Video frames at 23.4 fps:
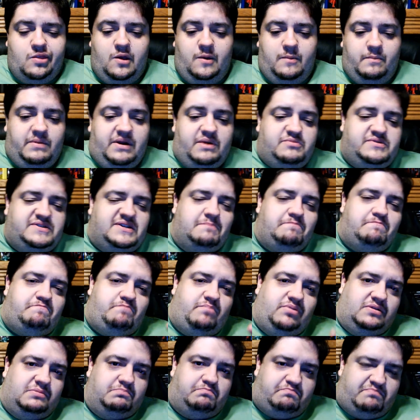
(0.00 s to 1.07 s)
but it was a
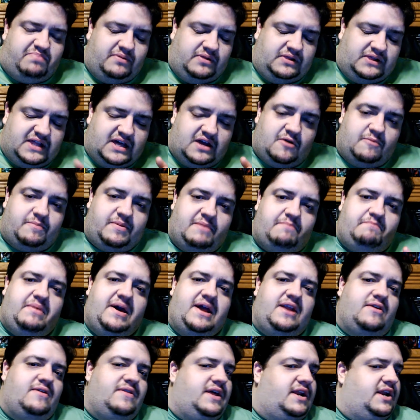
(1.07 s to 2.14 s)
little bit
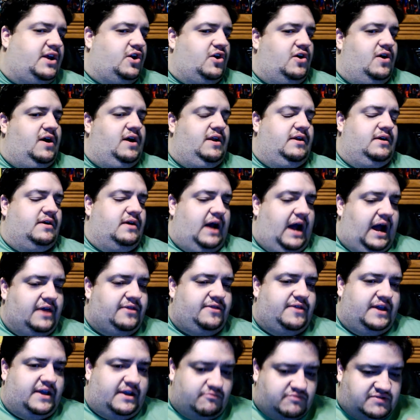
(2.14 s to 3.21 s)
better than a good, I
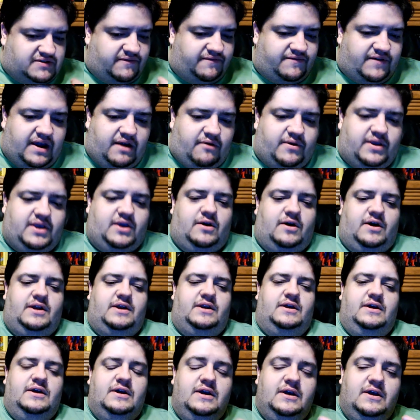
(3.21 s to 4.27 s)
think. It was a very good,
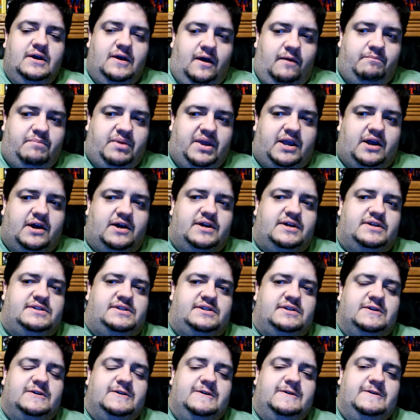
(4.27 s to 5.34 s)
because,
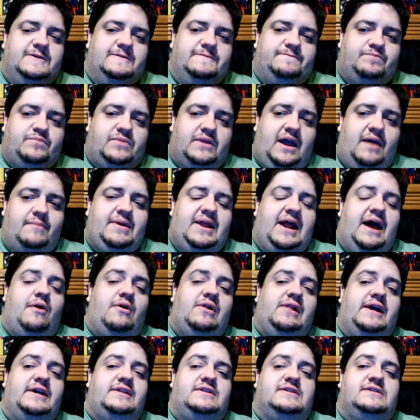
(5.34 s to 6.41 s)
I mean, I don't
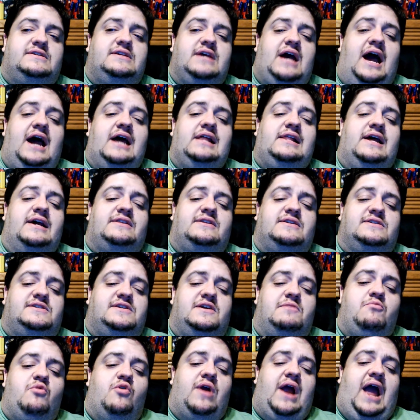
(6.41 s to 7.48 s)
like this. I like to see
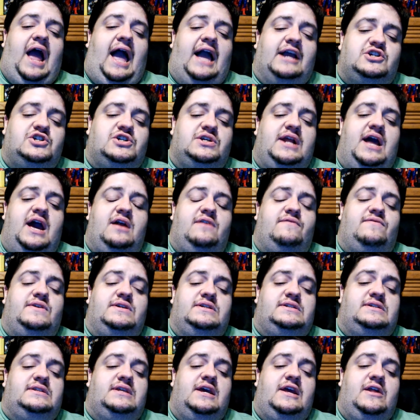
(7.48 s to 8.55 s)
more action out of this
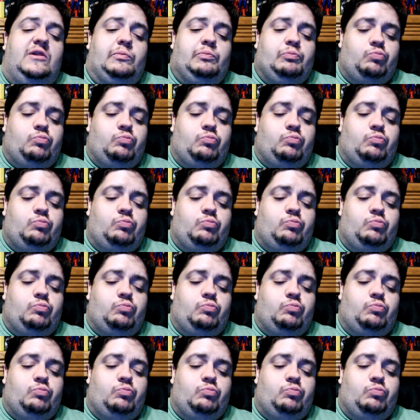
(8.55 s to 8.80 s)
thing,